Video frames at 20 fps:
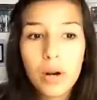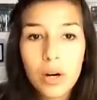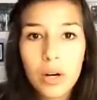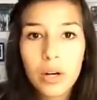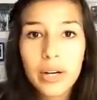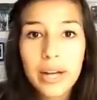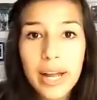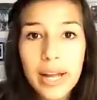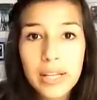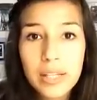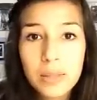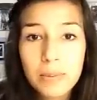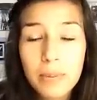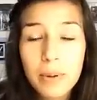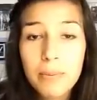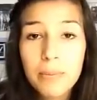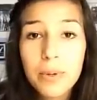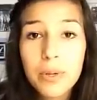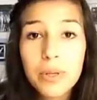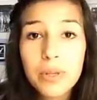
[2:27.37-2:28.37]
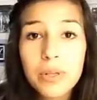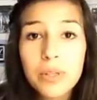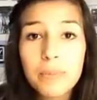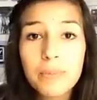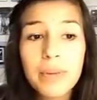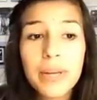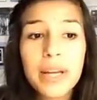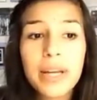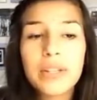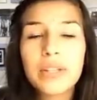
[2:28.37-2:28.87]
are cast members
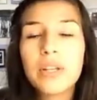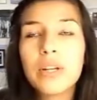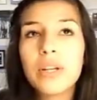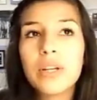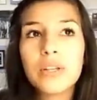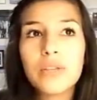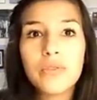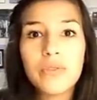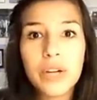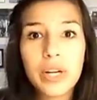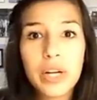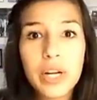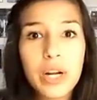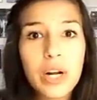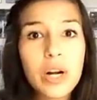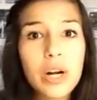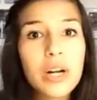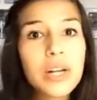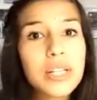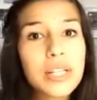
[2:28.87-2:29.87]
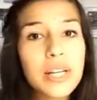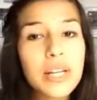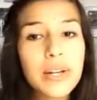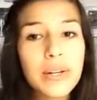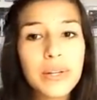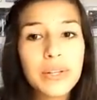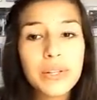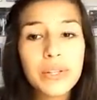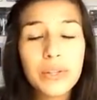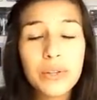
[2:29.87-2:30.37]
because it is very hard to
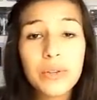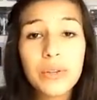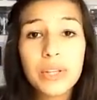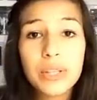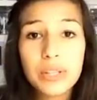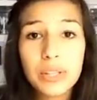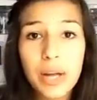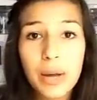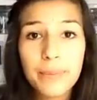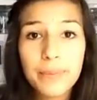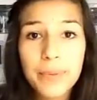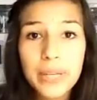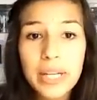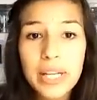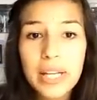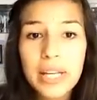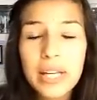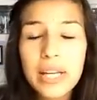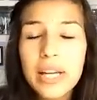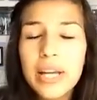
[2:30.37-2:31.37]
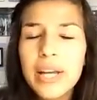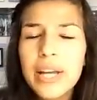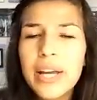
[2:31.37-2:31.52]
get into this company.